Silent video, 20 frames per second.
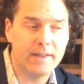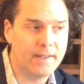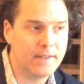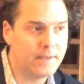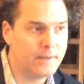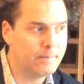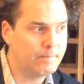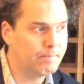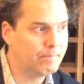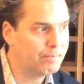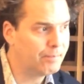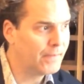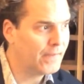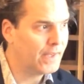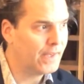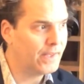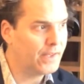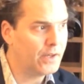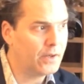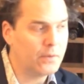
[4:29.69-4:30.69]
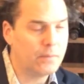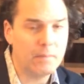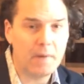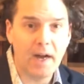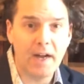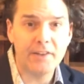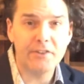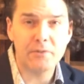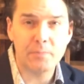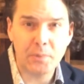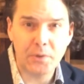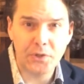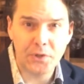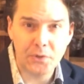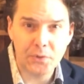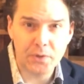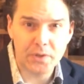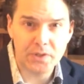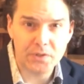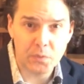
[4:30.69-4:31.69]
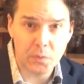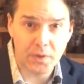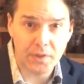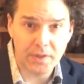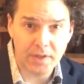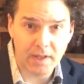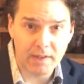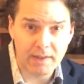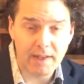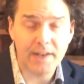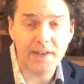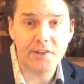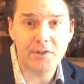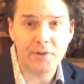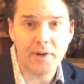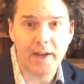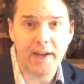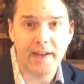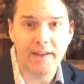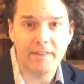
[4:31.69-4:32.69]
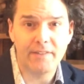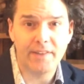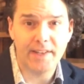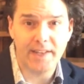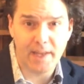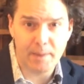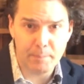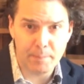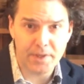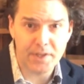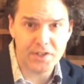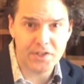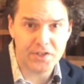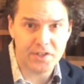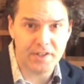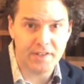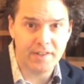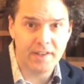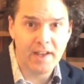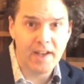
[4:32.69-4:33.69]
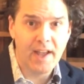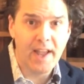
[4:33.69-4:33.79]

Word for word: Um, you know, entrepreneurs with a lot of drive and ambition,